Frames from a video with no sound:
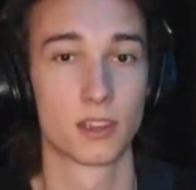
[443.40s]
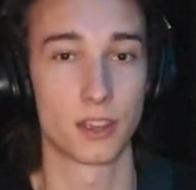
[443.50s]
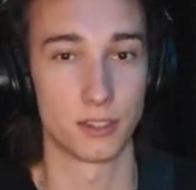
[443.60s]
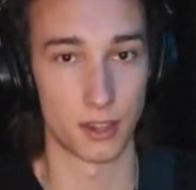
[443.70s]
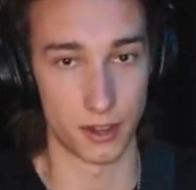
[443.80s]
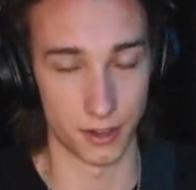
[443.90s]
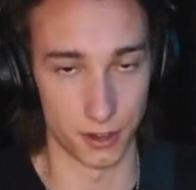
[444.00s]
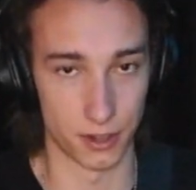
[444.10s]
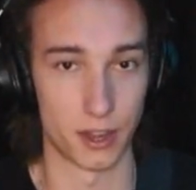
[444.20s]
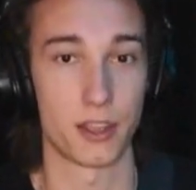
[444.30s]
because then
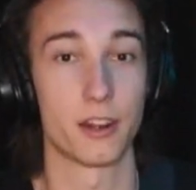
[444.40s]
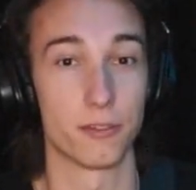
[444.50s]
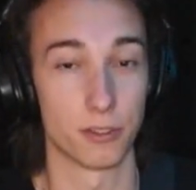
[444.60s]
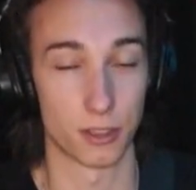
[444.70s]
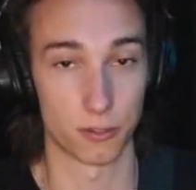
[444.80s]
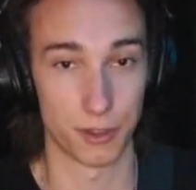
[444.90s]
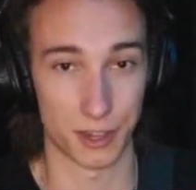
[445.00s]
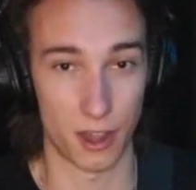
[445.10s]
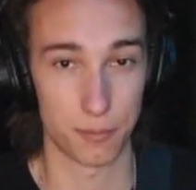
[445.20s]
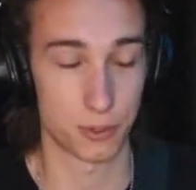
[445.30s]
you're going to hit it with a
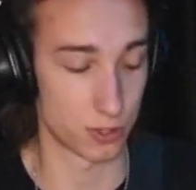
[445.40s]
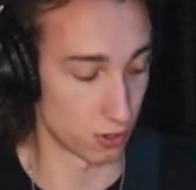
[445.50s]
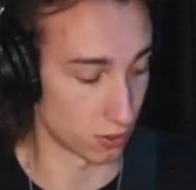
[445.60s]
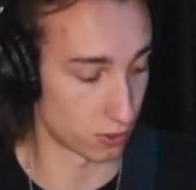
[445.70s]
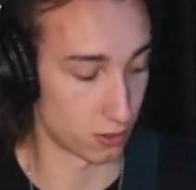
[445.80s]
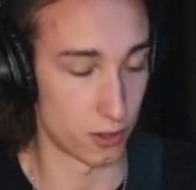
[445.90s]
quick upstroke